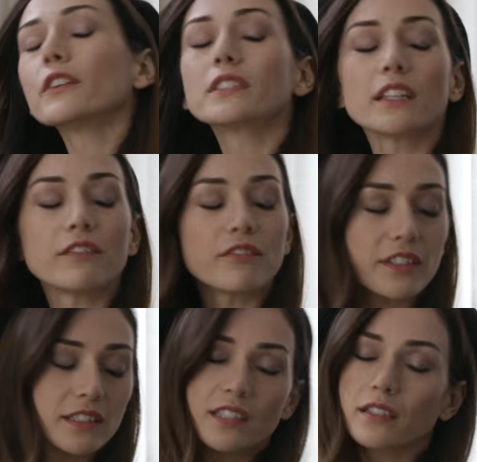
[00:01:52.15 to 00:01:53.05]
For St.
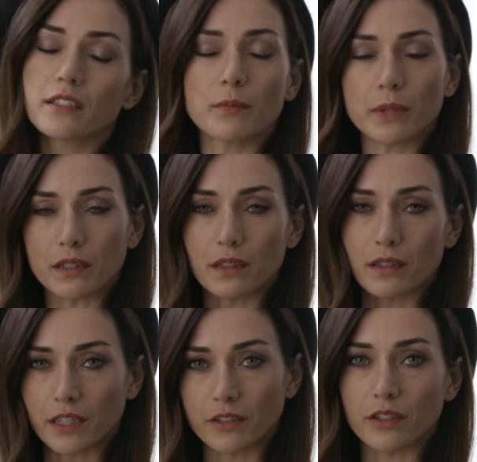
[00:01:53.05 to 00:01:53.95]
Vincent to be a
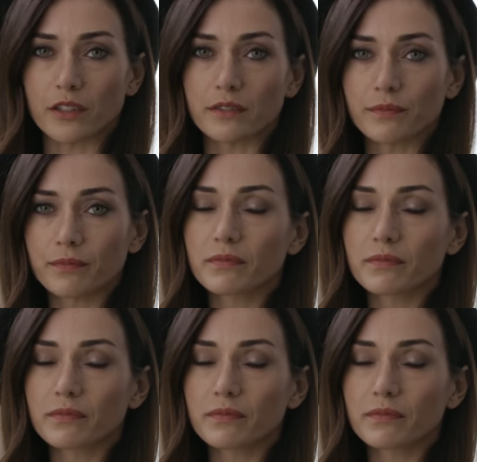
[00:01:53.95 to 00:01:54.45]
leader,